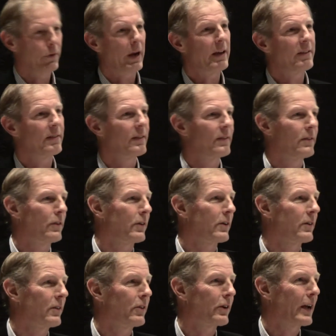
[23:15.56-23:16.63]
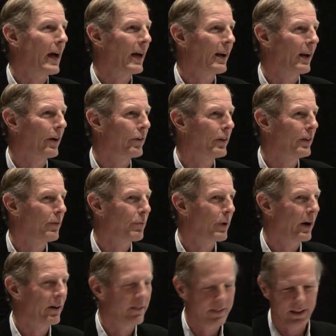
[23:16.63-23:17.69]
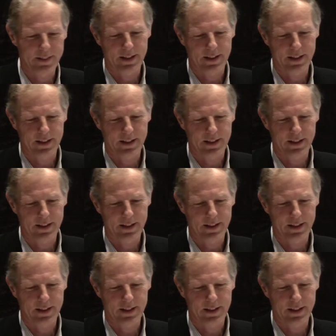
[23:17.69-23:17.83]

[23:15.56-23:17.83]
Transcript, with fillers: grazes their, their cattle out in the prairies.